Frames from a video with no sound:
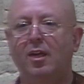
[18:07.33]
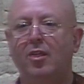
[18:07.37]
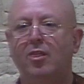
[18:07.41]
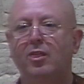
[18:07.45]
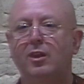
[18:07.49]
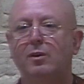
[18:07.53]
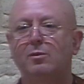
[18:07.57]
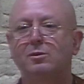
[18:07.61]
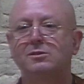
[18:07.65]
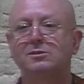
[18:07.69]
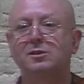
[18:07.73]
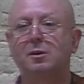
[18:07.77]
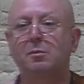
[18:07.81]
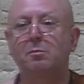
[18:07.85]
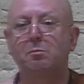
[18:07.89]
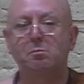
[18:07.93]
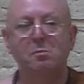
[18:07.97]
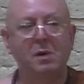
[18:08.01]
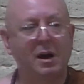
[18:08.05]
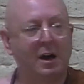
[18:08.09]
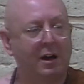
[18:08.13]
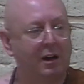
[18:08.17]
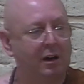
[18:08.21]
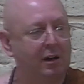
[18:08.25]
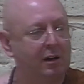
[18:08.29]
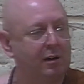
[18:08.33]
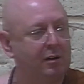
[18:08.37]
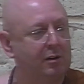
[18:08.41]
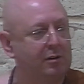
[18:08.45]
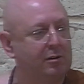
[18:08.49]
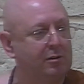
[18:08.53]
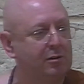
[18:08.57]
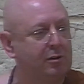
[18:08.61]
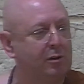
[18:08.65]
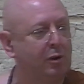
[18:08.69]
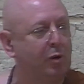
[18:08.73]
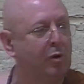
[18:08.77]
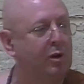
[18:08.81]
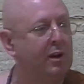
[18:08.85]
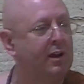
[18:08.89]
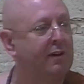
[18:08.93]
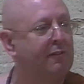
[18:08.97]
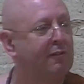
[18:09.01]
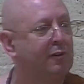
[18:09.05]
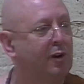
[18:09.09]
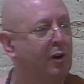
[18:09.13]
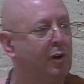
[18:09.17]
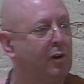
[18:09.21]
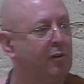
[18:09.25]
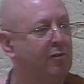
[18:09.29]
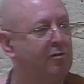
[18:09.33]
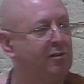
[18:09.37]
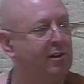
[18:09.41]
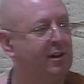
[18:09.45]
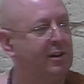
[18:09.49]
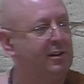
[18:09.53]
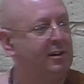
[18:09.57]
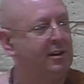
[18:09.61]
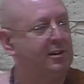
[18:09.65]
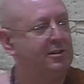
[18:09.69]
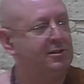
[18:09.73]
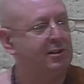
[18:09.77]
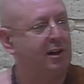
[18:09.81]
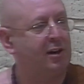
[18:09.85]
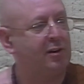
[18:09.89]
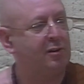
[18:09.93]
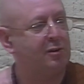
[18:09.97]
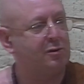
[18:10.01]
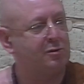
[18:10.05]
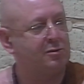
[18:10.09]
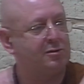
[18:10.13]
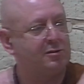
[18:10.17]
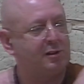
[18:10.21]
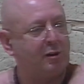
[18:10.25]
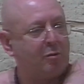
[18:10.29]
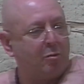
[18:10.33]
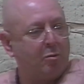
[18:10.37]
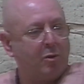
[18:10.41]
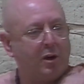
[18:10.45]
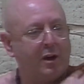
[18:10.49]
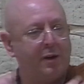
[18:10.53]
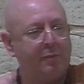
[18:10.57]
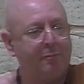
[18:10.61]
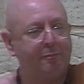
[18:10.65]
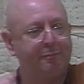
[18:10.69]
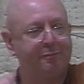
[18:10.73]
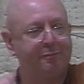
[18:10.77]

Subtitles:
there was a monk who lived over in the jungle somewhere,